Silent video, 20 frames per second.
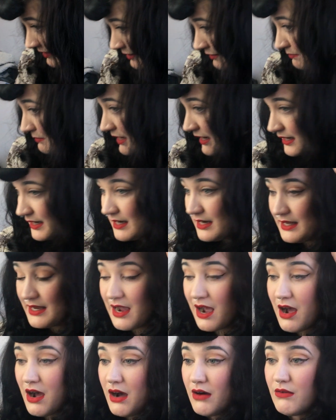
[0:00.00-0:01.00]
mainly
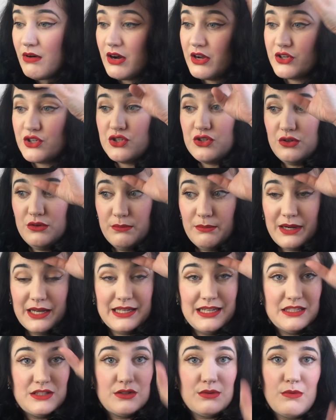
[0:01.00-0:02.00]
how I do my
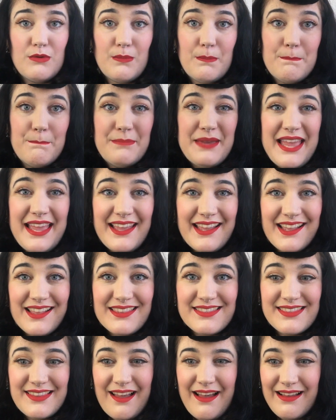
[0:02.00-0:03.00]
little bang
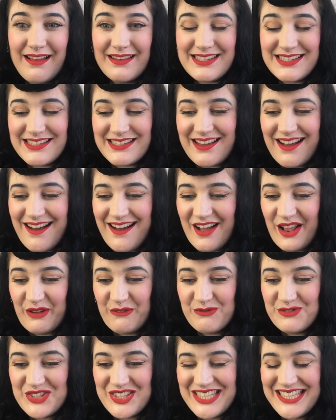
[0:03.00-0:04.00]
that
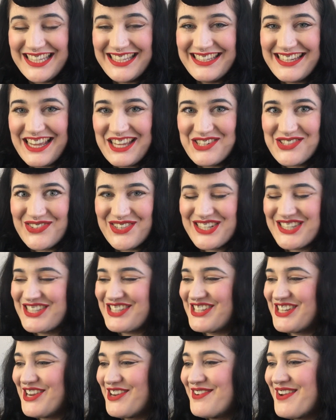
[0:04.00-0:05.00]
I've seen interest
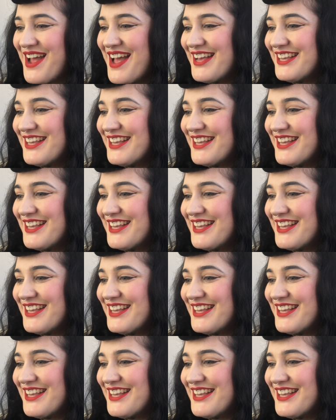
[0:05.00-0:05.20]
you.